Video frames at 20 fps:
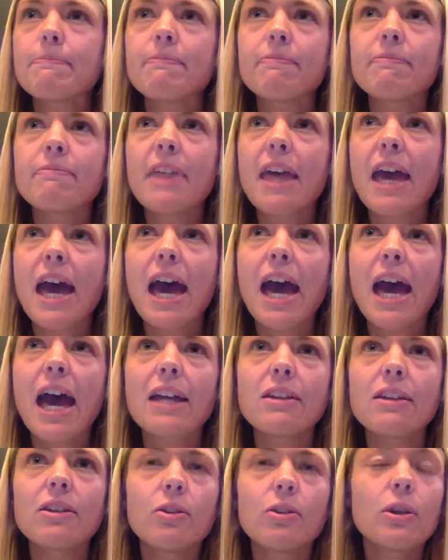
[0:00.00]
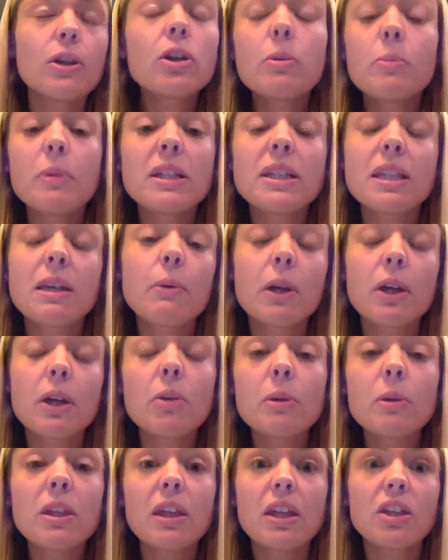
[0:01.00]
that, it could be someone, it could
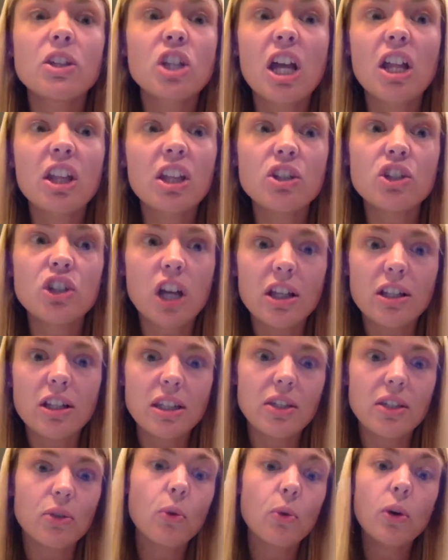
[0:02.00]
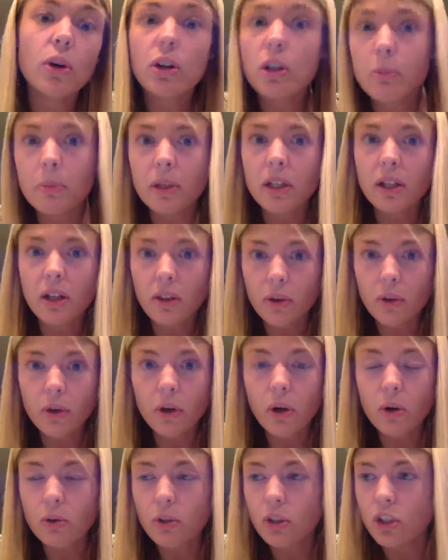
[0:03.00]
be like Charlene Johnson, or it could be another
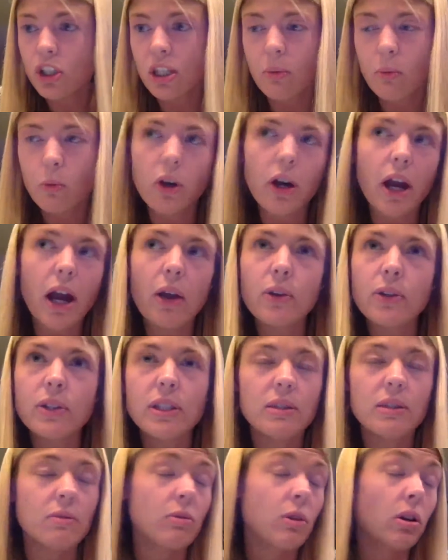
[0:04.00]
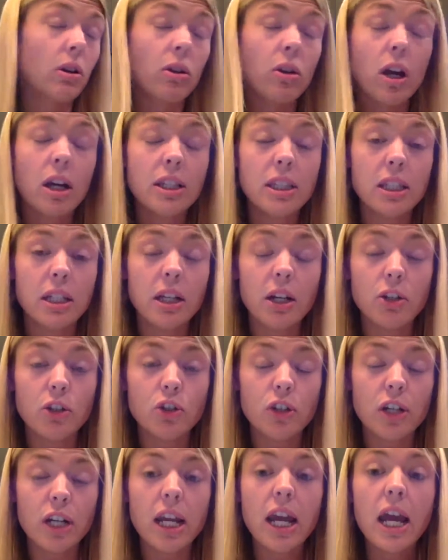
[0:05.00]
coach somewhere else across the
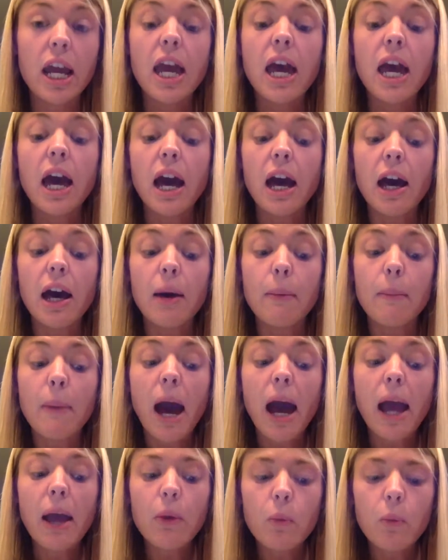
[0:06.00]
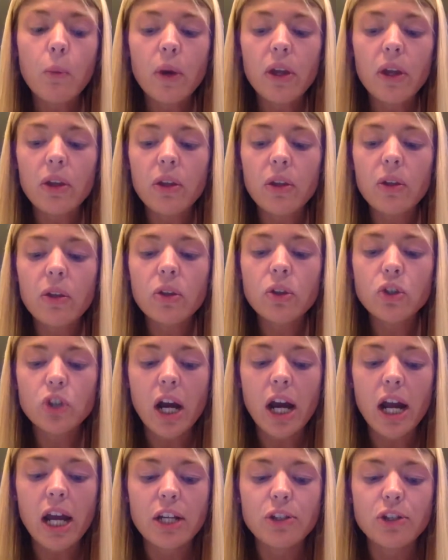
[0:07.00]
country. I will
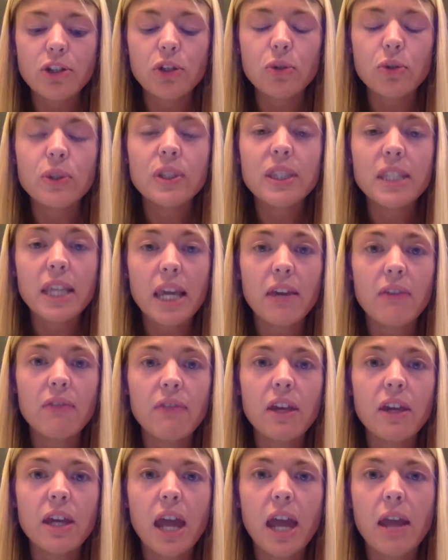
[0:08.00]
try to save it